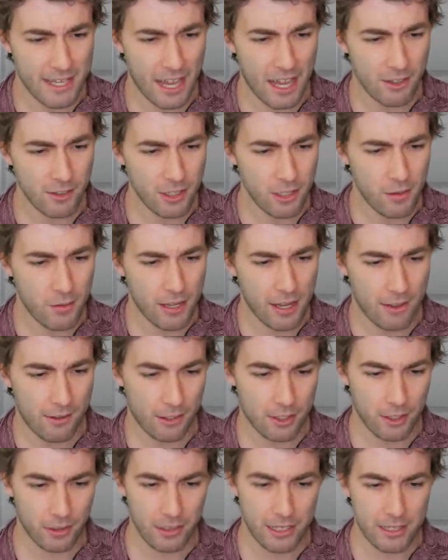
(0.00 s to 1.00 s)
how do you
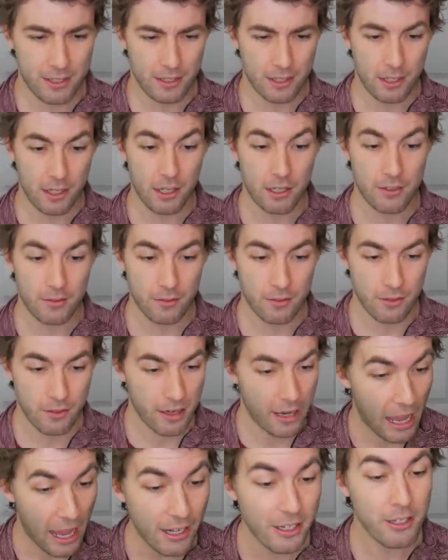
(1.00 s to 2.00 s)
calculate the
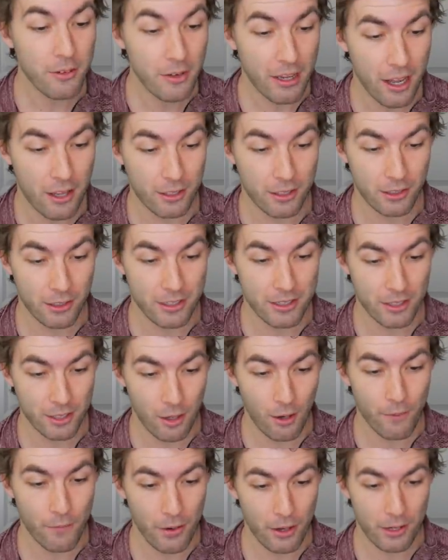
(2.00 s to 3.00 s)

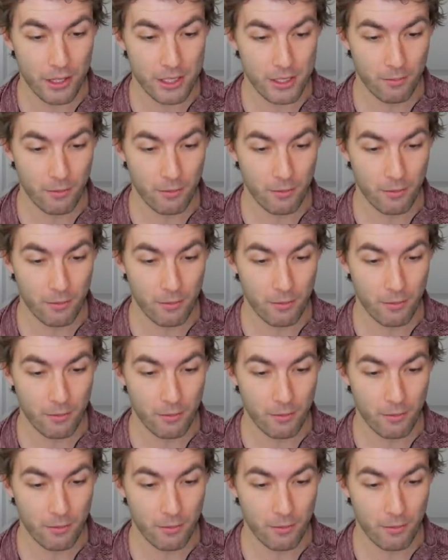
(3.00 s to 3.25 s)
covariant